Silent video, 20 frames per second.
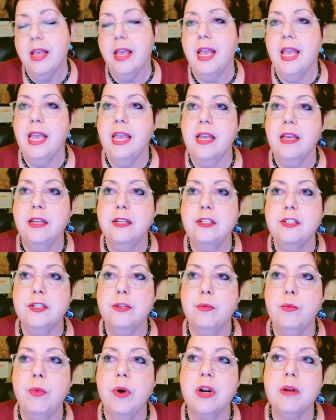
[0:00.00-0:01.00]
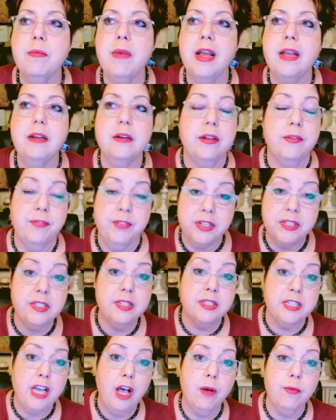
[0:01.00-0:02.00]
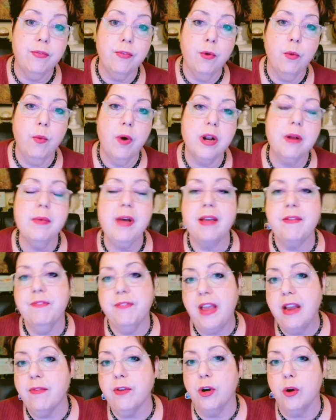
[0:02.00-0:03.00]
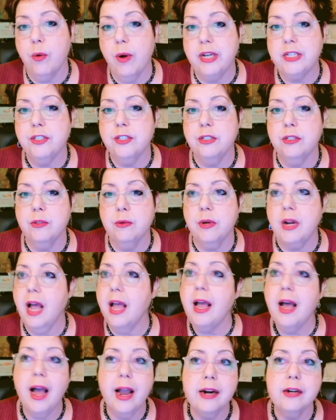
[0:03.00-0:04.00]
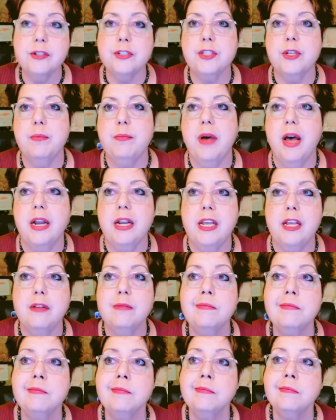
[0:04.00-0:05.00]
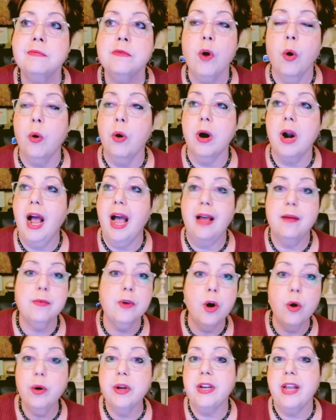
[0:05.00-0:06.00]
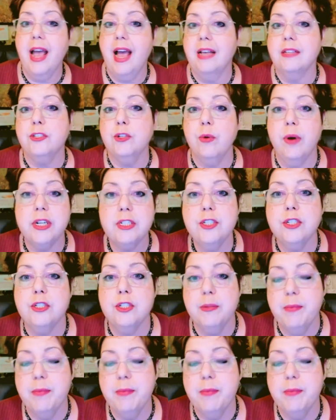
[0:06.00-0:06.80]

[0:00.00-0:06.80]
And if this is helpful, one of my favorite questions when I hire somebody or I'm going to ask questions